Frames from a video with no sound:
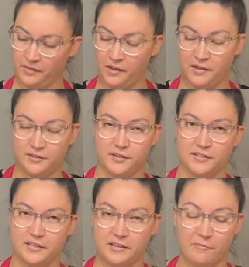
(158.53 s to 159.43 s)
So this
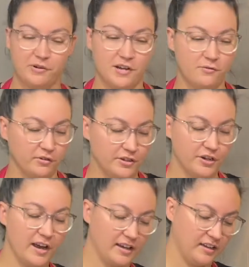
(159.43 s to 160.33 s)
is a pretty cool
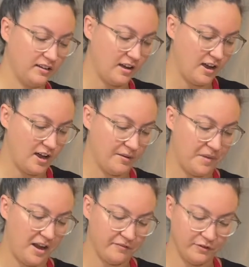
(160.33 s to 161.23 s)
trick.
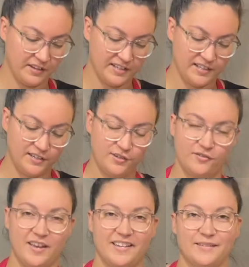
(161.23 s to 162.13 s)
Not everyone likes to do
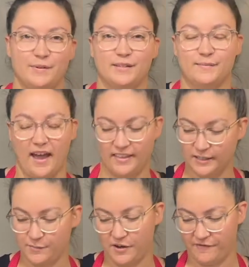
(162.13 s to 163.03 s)
this, but I think
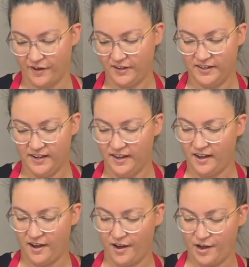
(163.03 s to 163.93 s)
it's pretty fun.
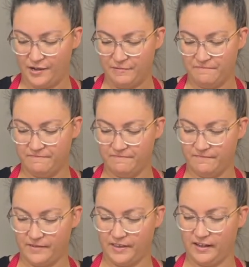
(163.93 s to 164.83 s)

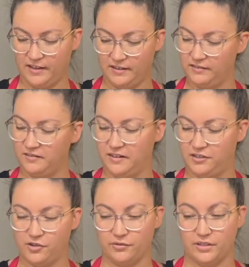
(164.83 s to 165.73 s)
I think it
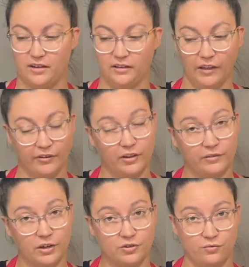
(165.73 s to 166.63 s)
shows a level of
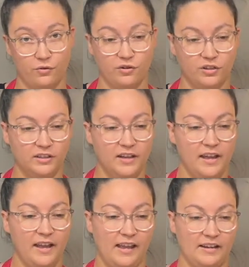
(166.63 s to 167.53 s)
control
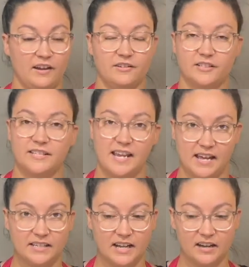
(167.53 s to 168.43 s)
and
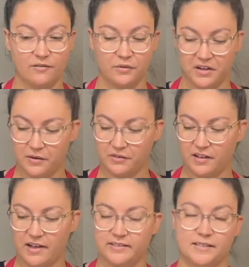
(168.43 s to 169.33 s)
understanding of working with
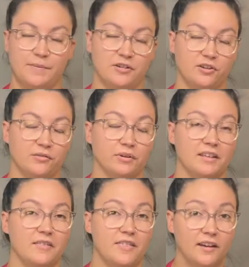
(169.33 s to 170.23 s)
glass, especially
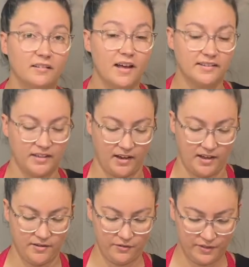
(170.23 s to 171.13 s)
really thick glass like I
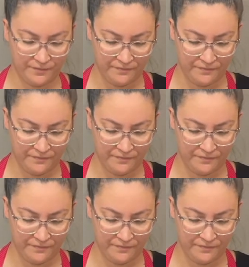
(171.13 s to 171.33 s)
use.